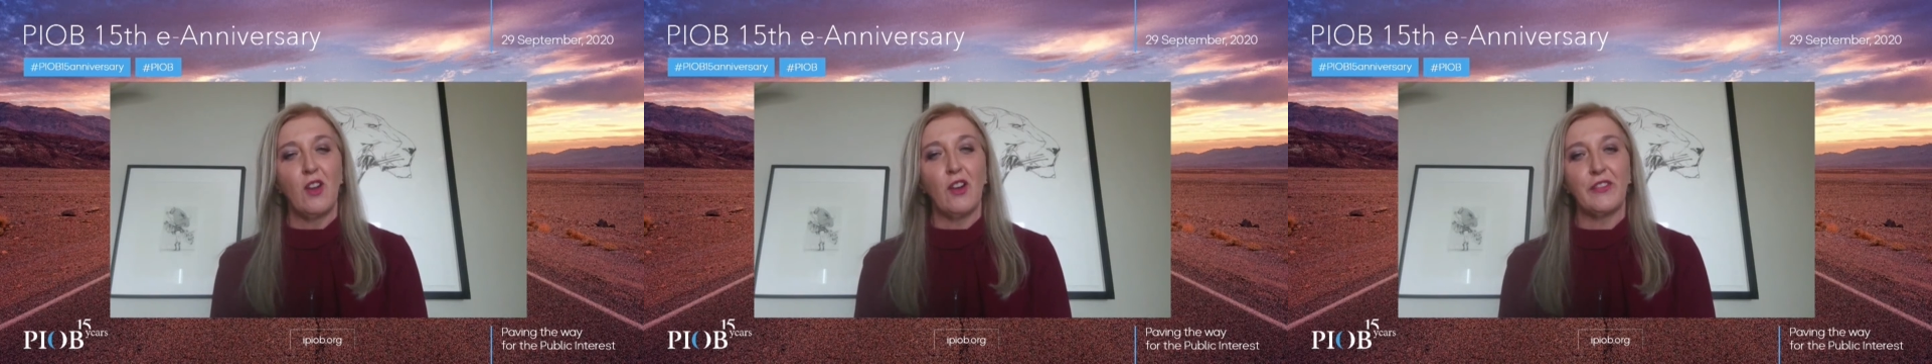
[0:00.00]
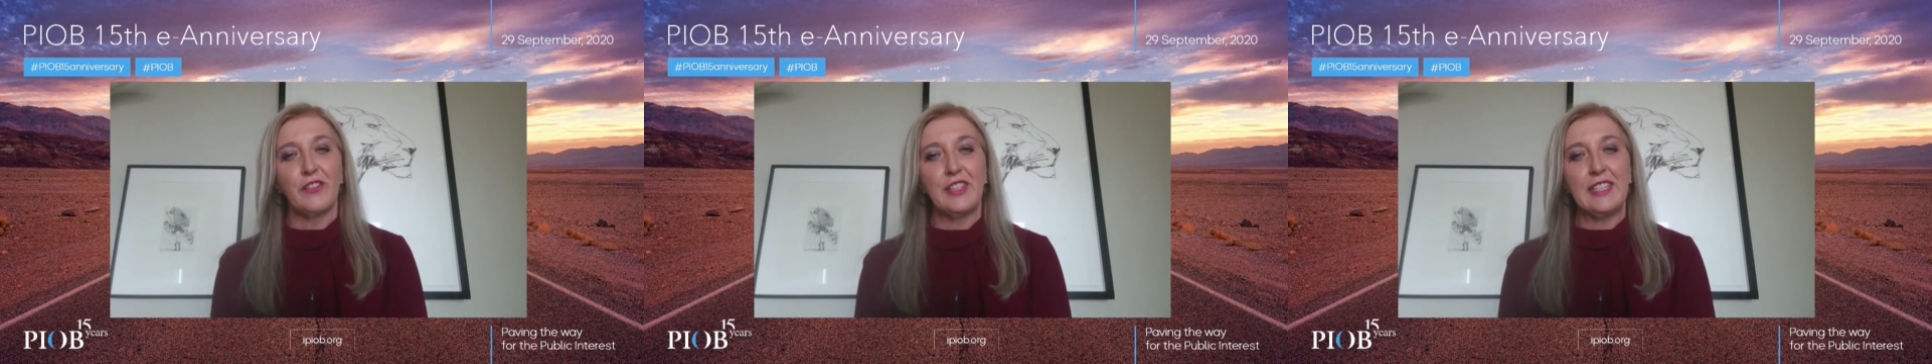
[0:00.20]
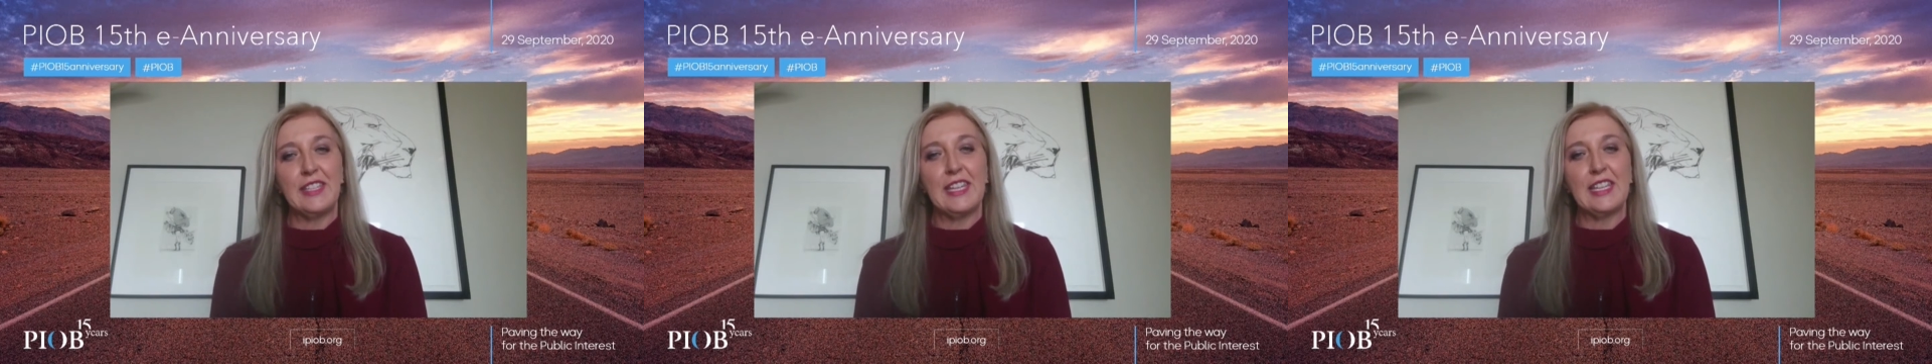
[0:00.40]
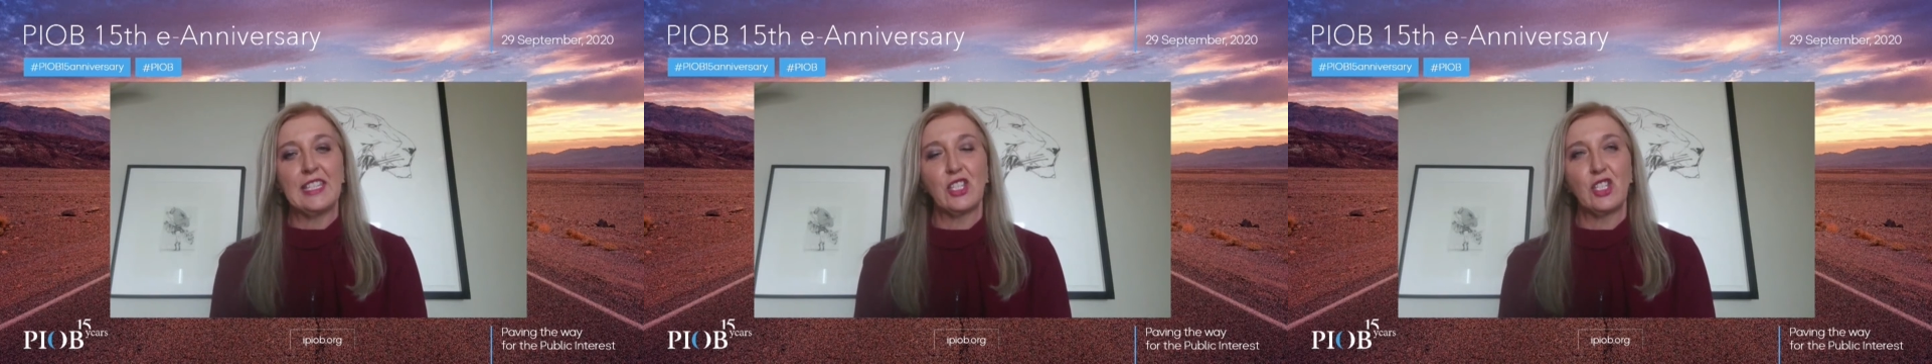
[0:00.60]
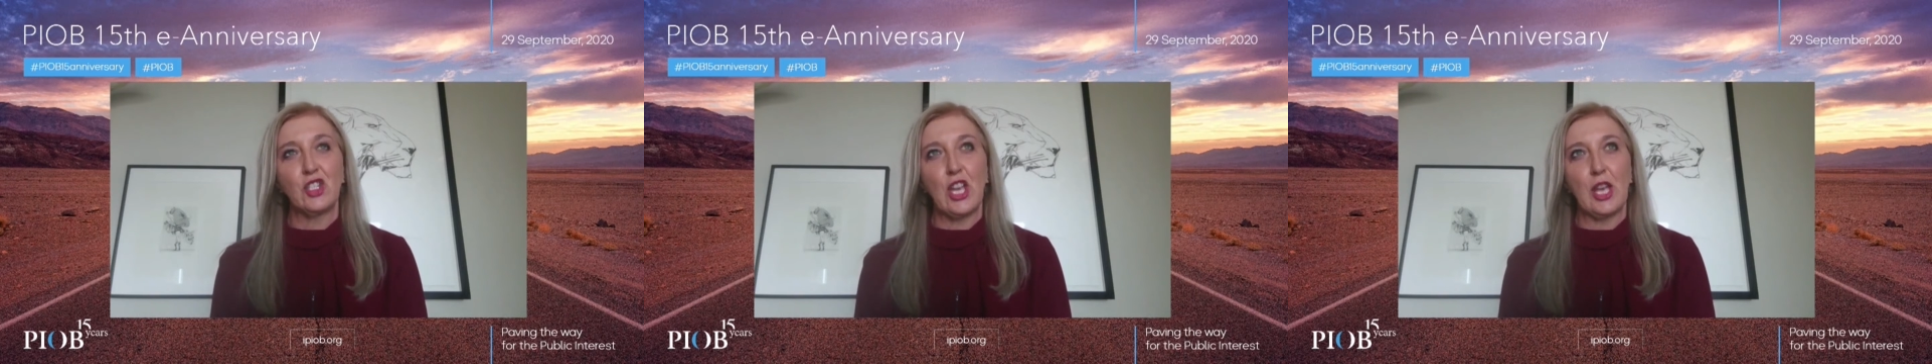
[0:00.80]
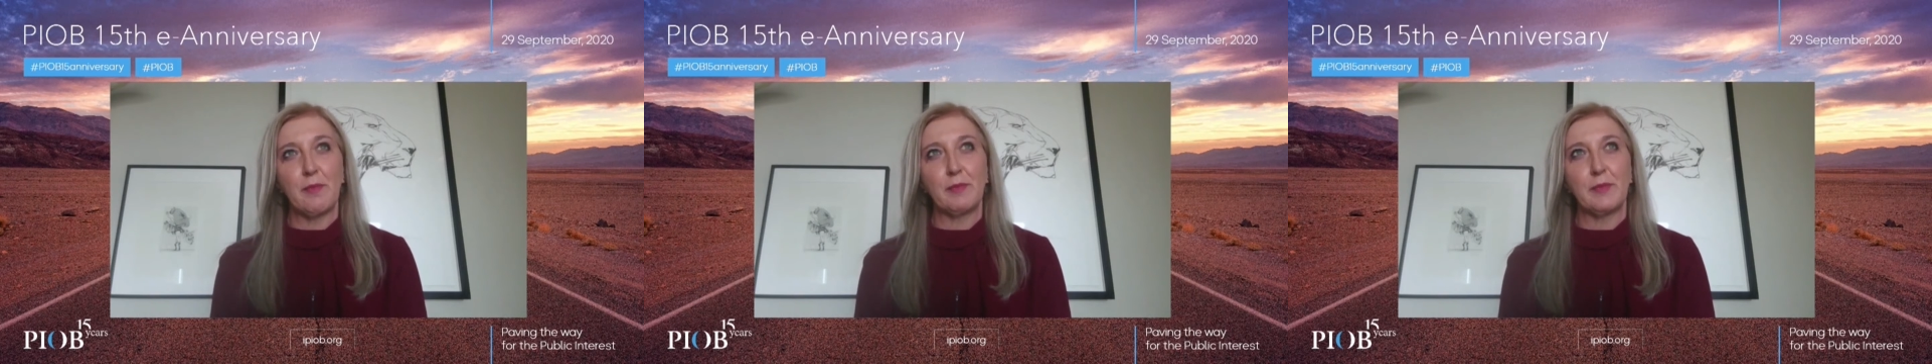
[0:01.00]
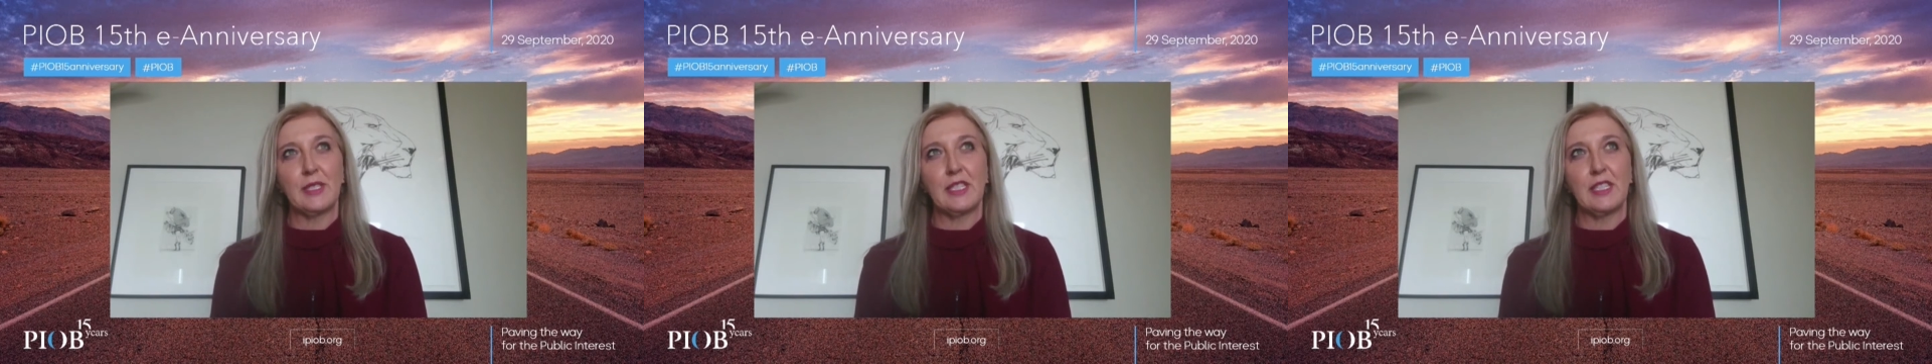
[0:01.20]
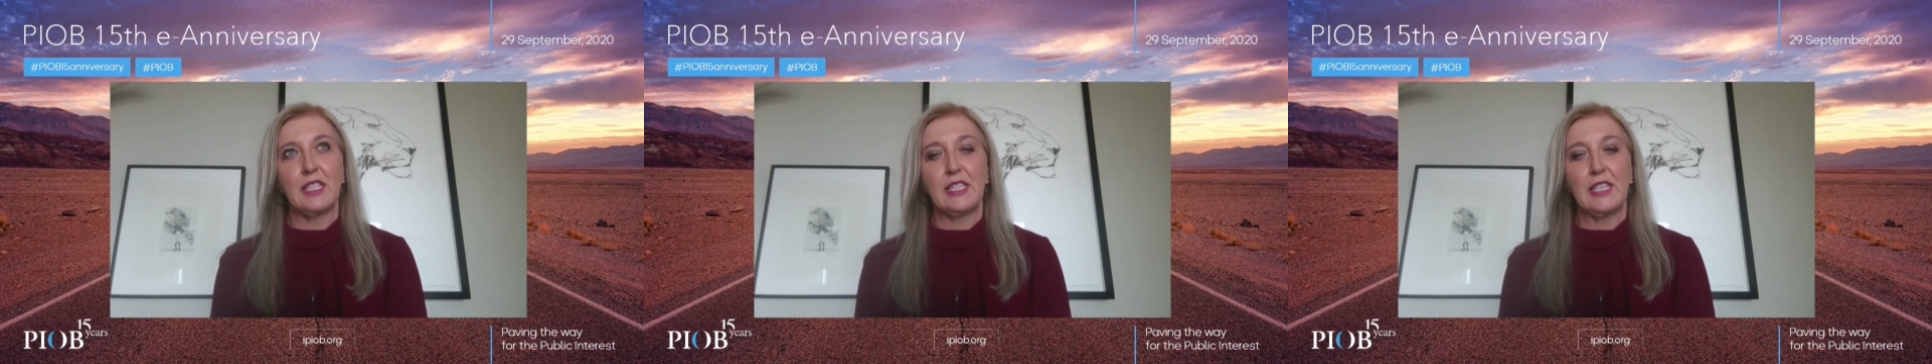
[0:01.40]
of the next
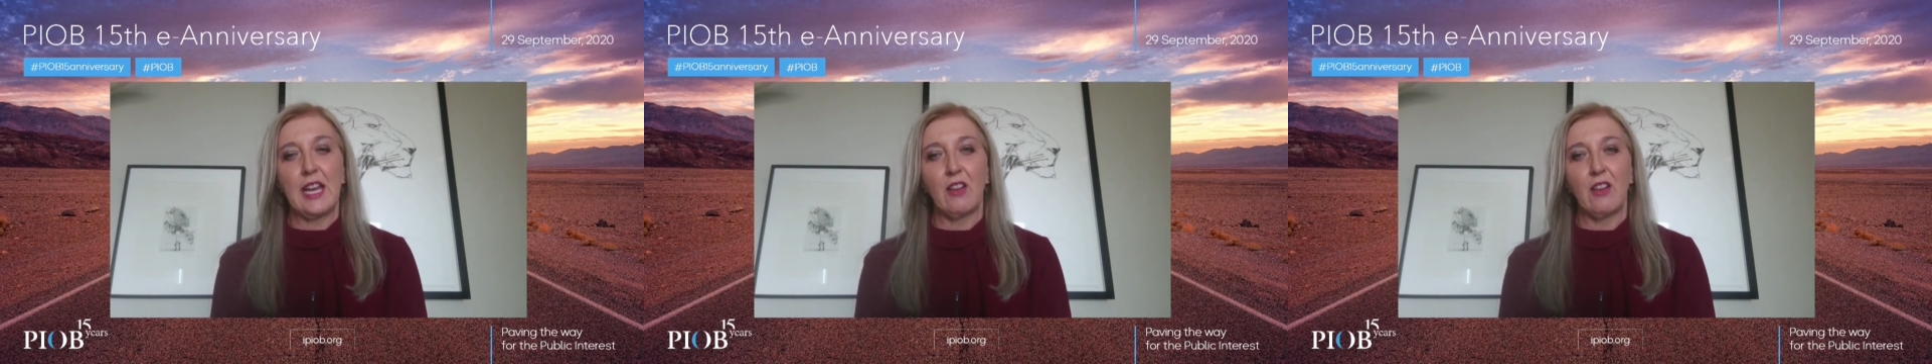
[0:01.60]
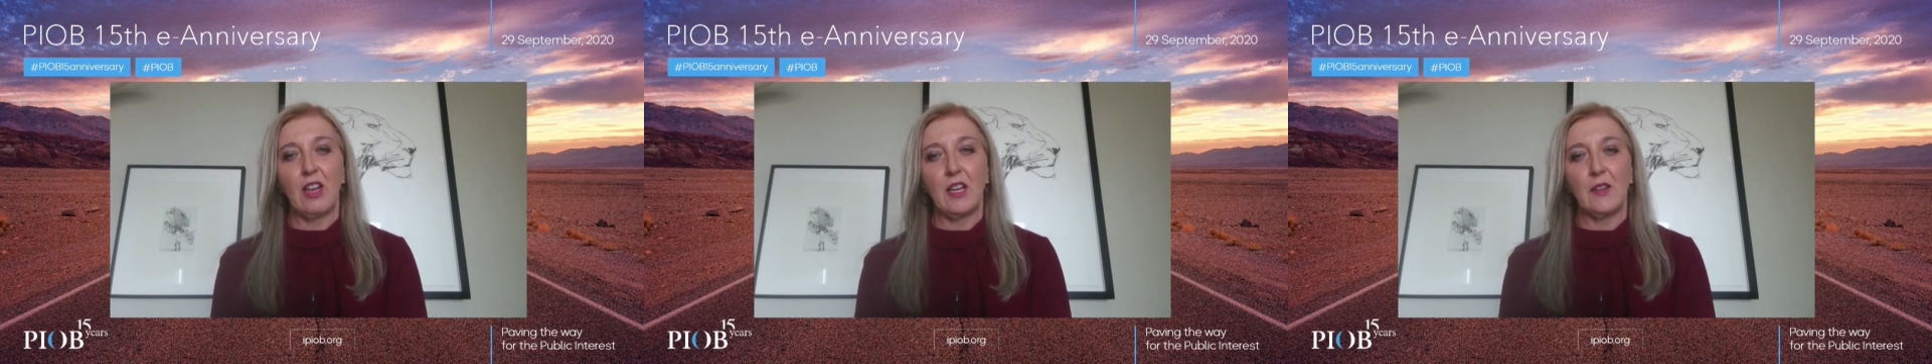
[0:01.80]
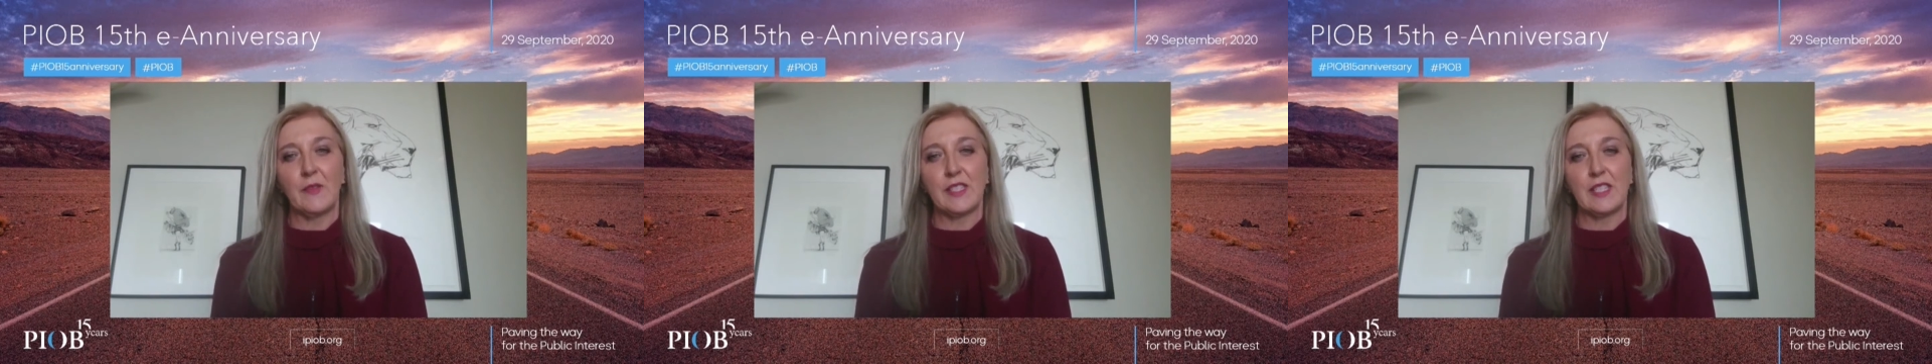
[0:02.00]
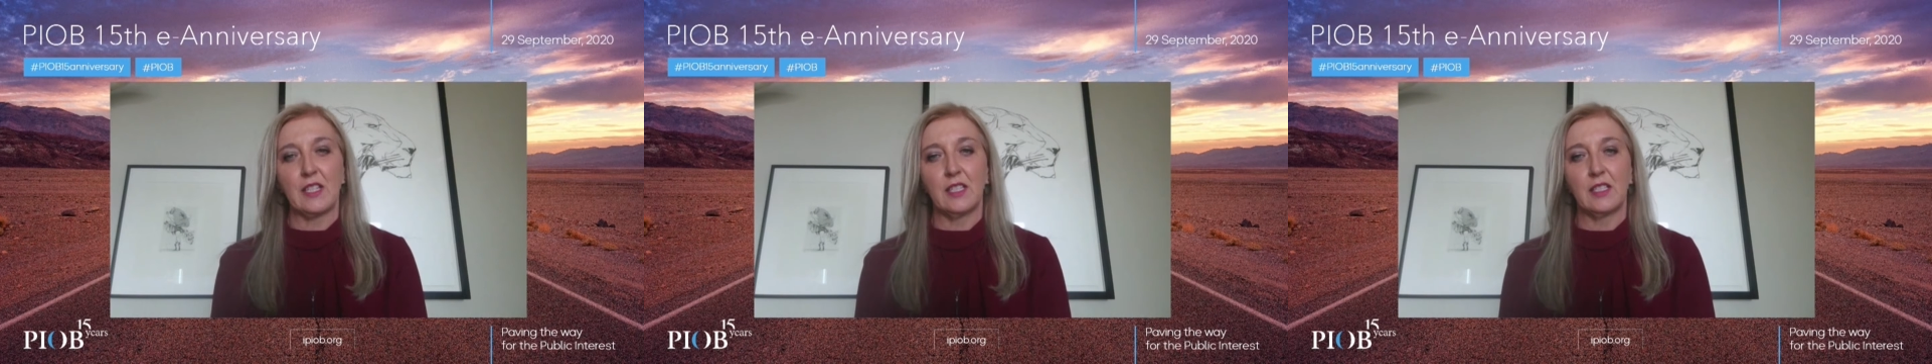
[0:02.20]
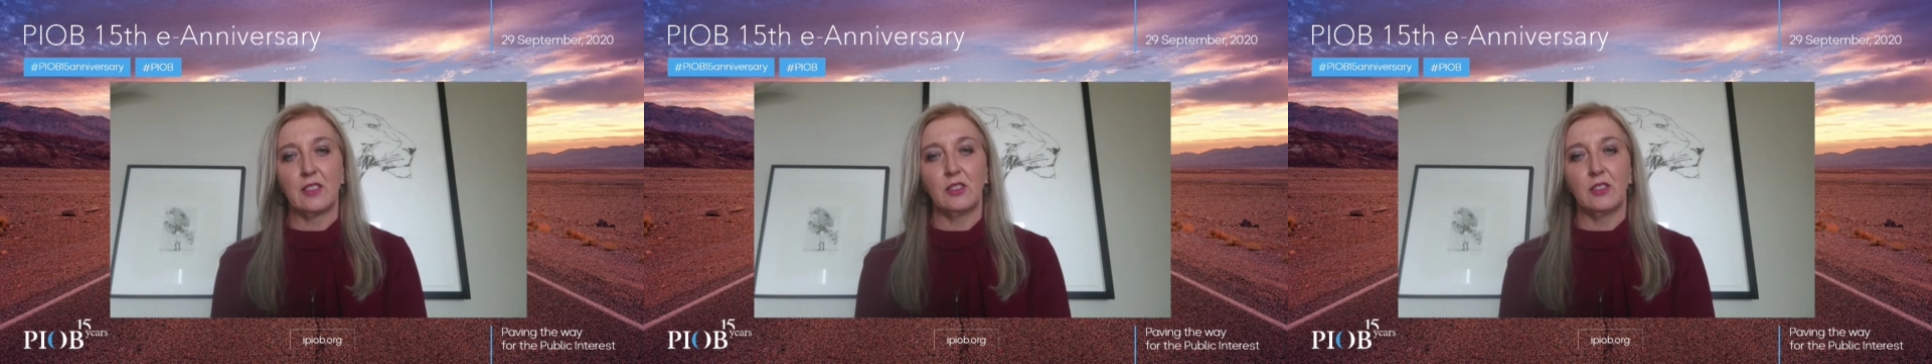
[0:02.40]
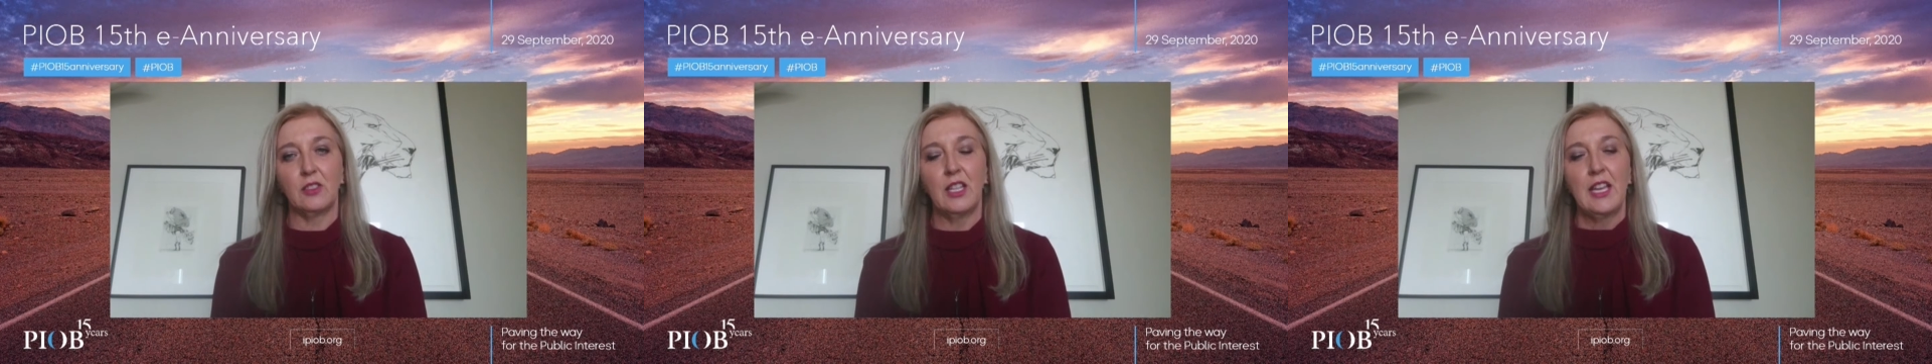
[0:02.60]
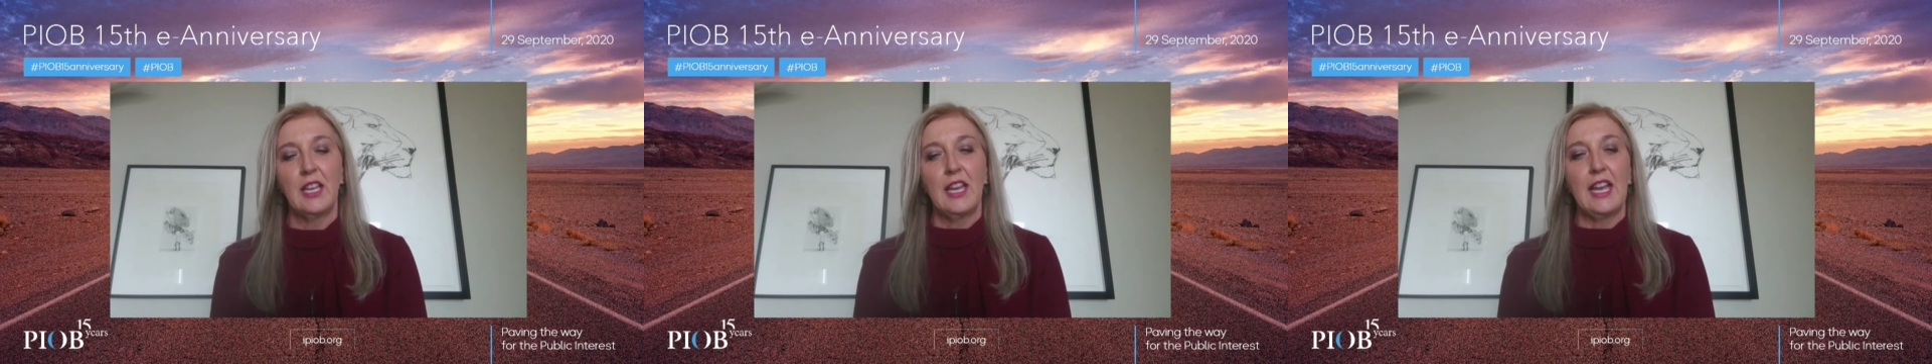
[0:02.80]
chapter in our life cycle,